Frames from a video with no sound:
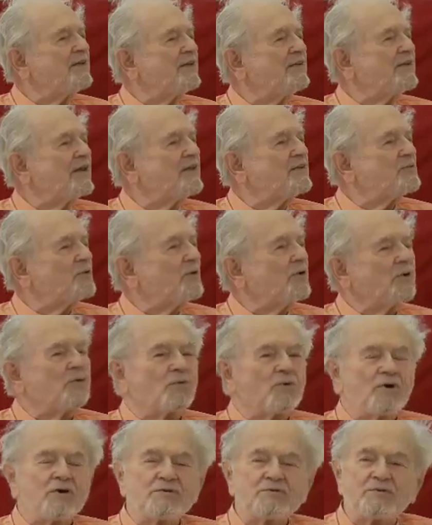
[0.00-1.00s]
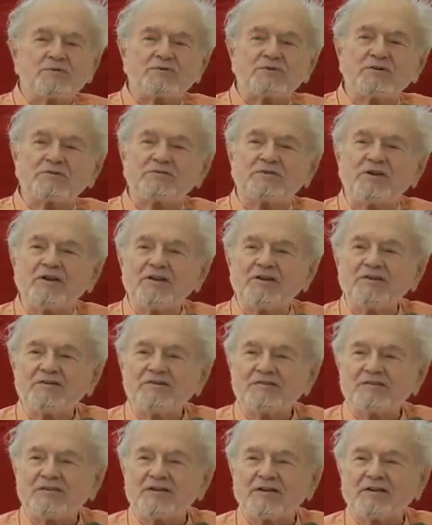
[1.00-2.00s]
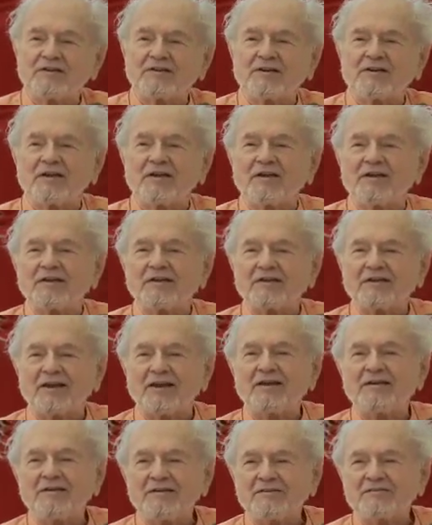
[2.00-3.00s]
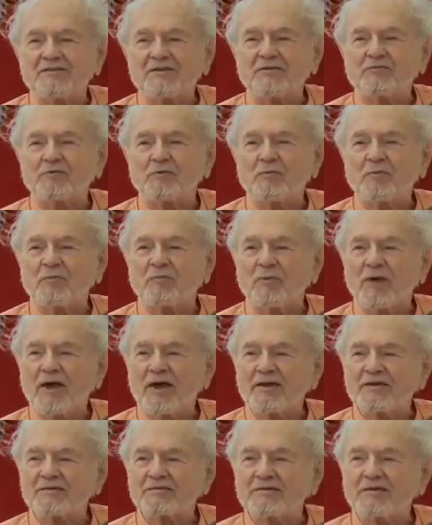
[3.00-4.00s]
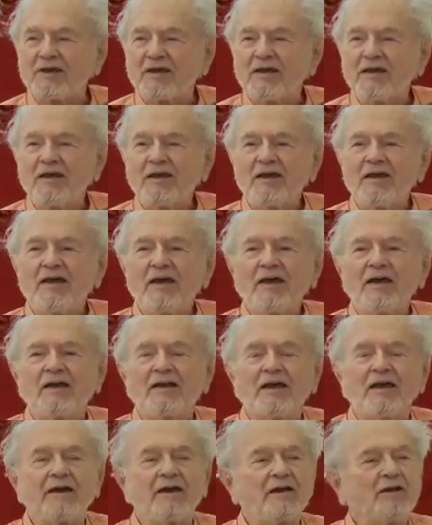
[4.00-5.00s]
that that's what it was just an instinct, a tendency from the past. And I